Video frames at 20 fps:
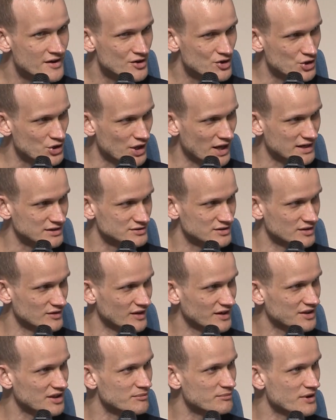challenge,
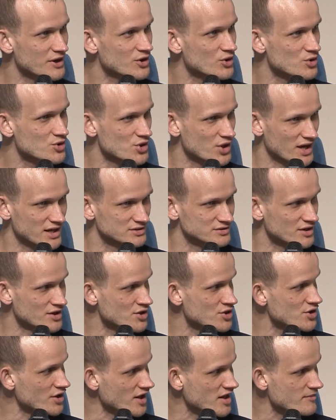like the bigger
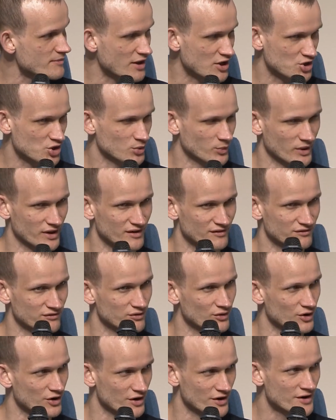challenge, especially if
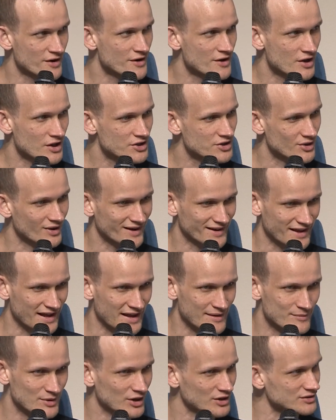we're talking
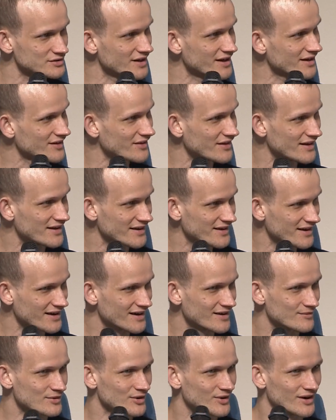about like the
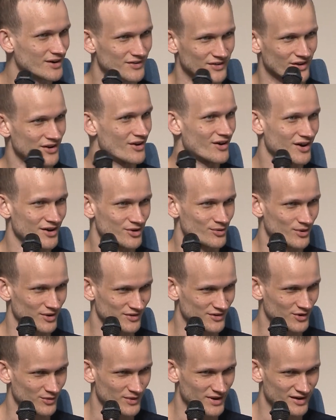I mean, like the
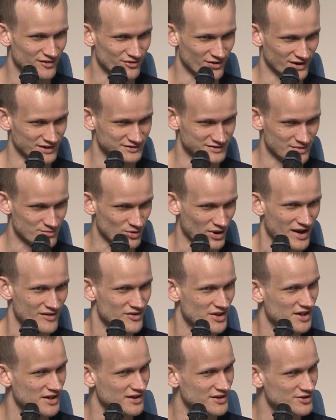non-North Korea friendly
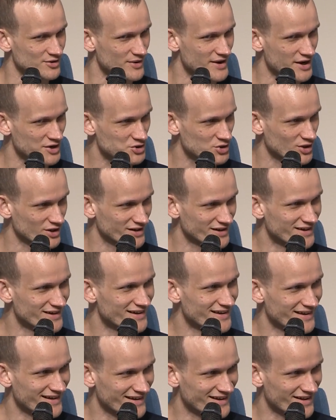privacy direction,
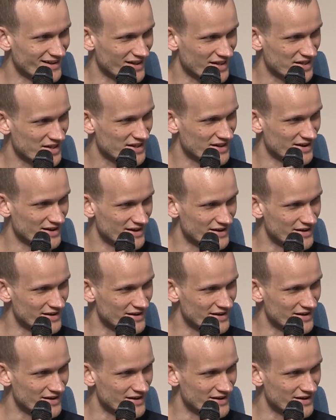is